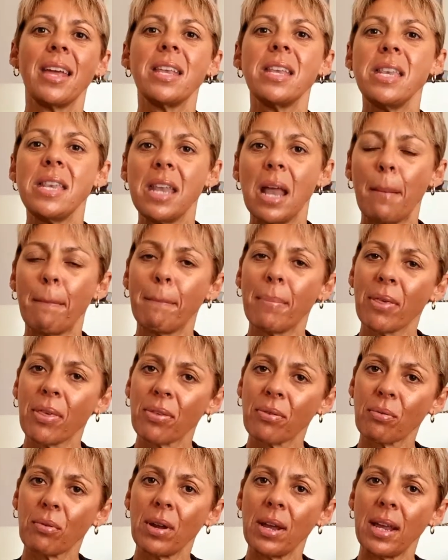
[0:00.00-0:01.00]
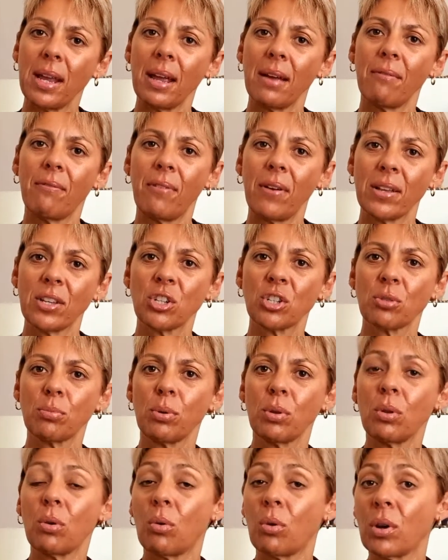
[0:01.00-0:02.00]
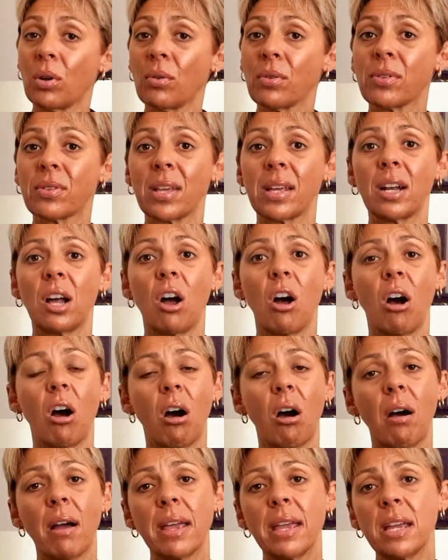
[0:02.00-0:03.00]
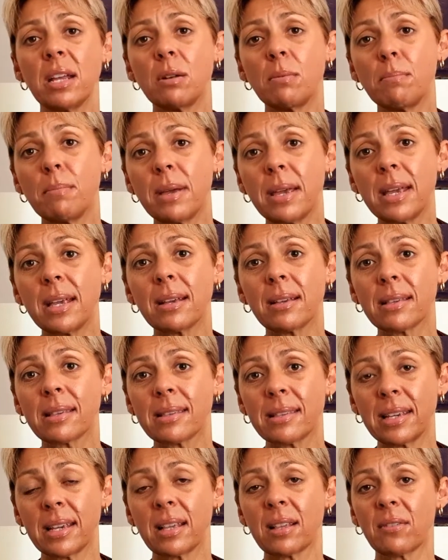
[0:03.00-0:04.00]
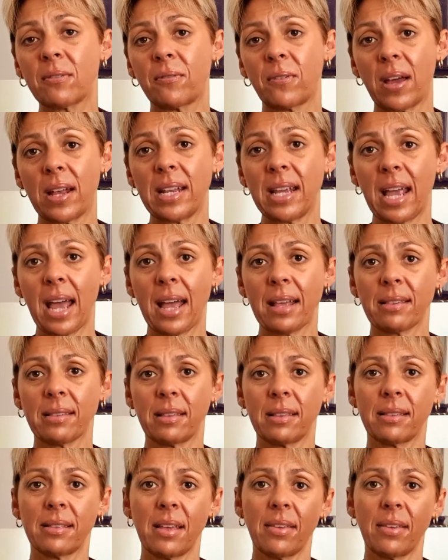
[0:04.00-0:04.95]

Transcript: Number 3, vegetable oils that are high in omega-6 fatty acids.